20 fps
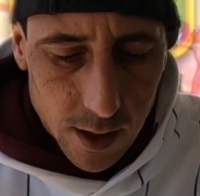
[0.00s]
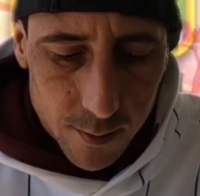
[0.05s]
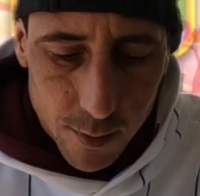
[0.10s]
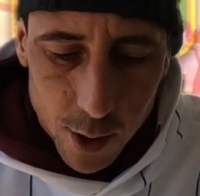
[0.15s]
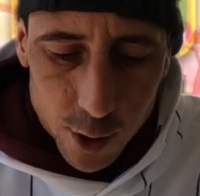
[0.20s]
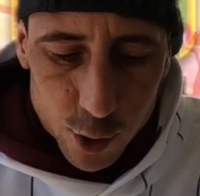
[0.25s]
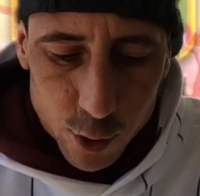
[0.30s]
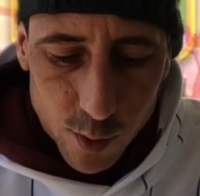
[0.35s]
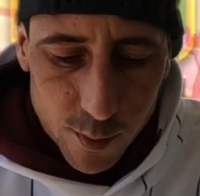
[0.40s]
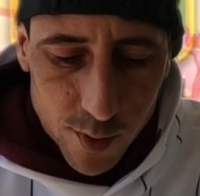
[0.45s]

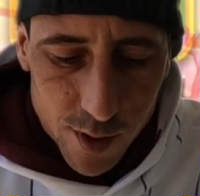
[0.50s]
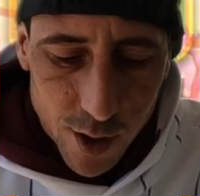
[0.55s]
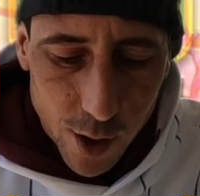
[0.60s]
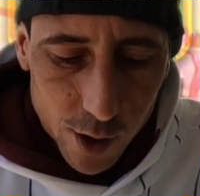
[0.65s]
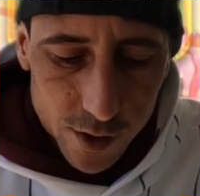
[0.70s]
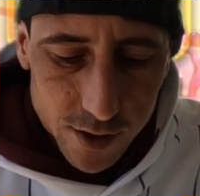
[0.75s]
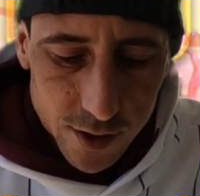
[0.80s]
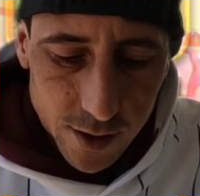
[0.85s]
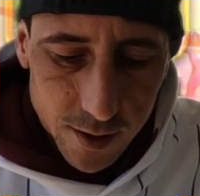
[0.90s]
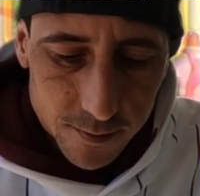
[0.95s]
Come on, Sweet
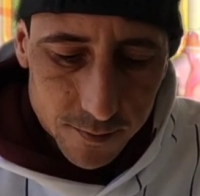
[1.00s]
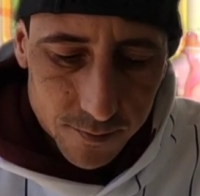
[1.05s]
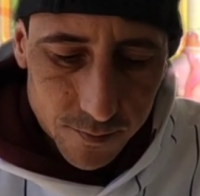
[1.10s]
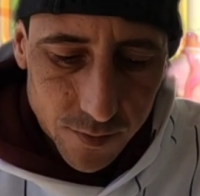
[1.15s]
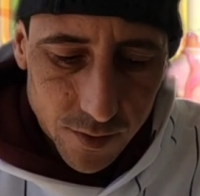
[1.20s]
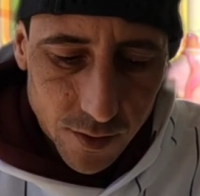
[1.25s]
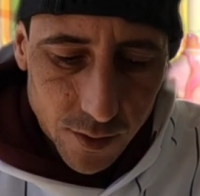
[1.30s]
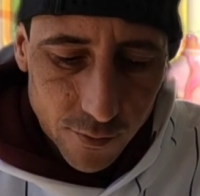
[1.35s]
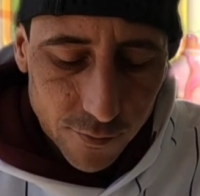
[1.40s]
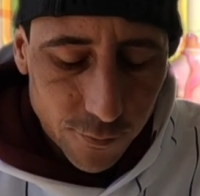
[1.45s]
Bonanza.
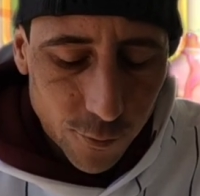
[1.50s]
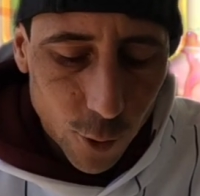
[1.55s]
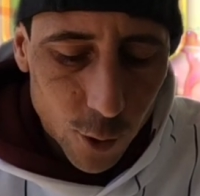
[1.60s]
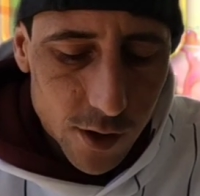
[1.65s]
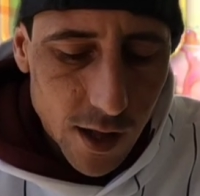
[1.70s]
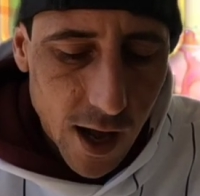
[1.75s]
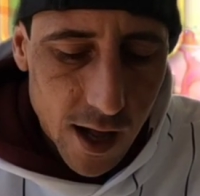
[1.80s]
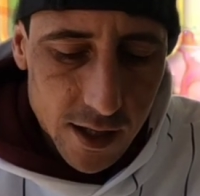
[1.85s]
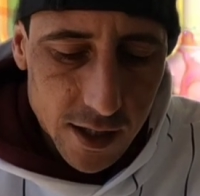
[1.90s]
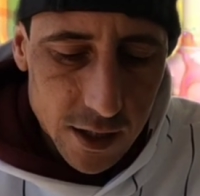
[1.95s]

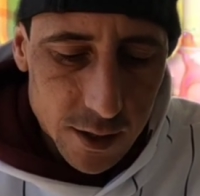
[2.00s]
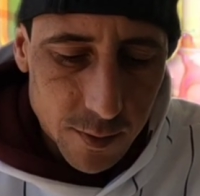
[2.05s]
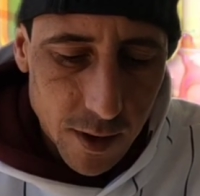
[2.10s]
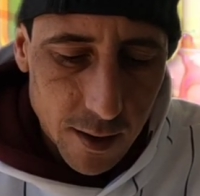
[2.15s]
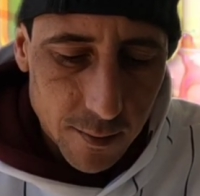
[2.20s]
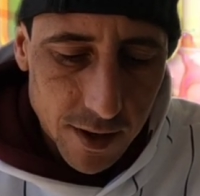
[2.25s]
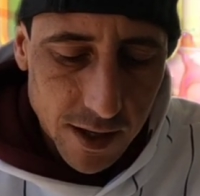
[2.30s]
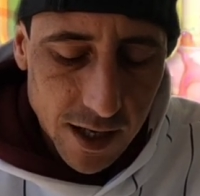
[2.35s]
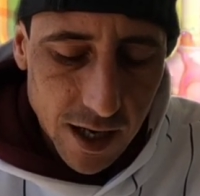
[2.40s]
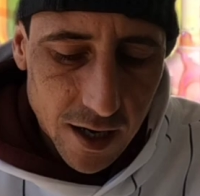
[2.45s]
Four lollies,
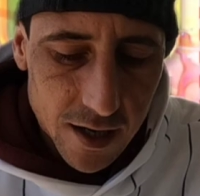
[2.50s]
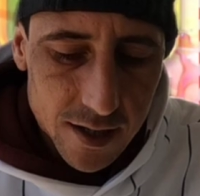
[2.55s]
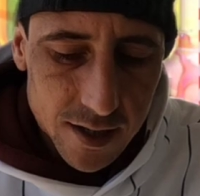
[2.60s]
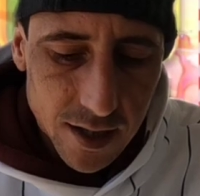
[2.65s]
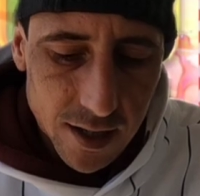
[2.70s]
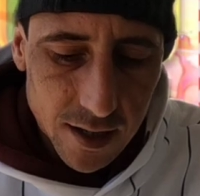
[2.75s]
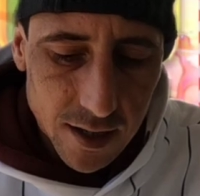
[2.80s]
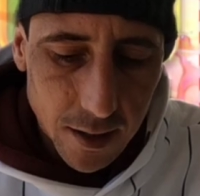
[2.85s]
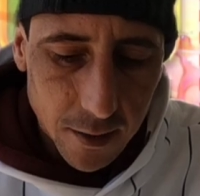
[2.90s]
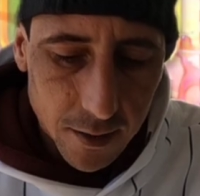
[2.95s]
baby. Get
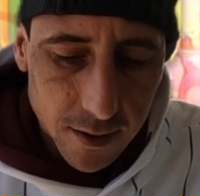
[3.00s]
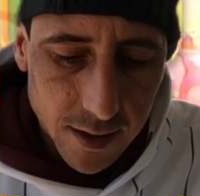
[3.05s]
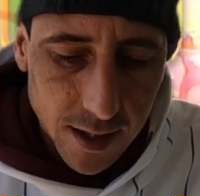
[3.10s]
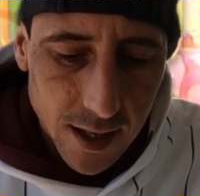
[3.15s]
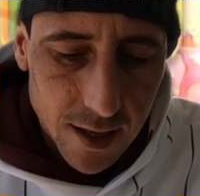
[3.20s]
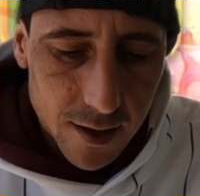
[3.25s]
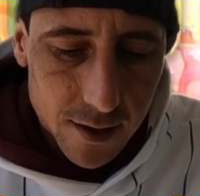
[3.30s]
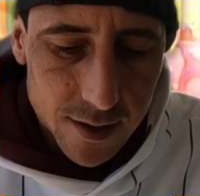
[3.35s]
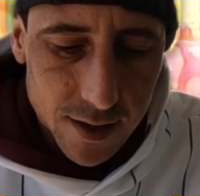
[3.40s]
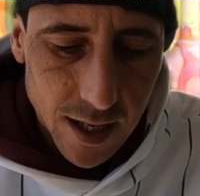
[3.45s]
us in there.
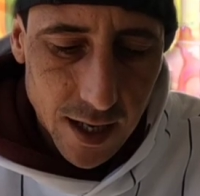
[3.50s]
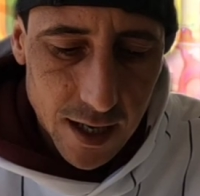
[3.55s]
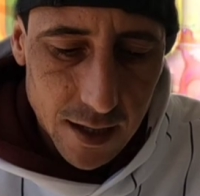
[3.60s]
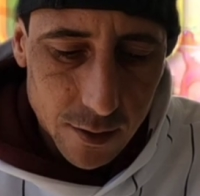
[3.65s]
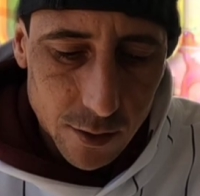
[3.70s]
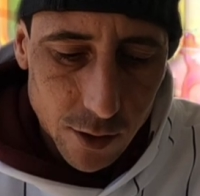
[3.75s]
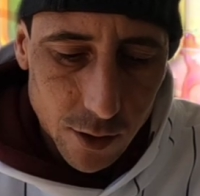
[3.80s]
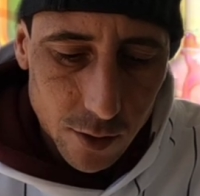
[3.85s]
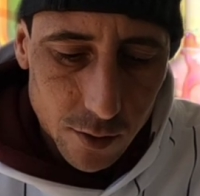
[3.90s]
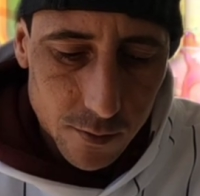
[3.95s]
Get us
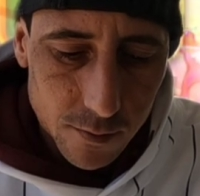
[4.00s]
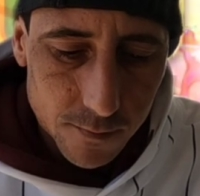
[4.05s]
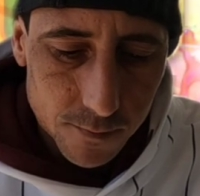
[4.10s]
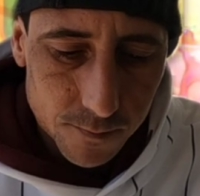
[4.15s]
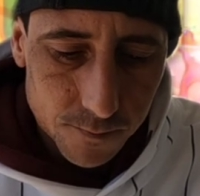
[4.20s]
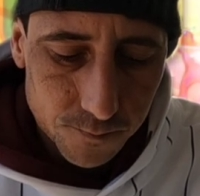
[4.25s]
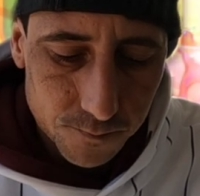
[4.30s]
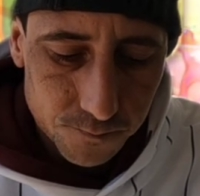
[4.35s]
in, dude.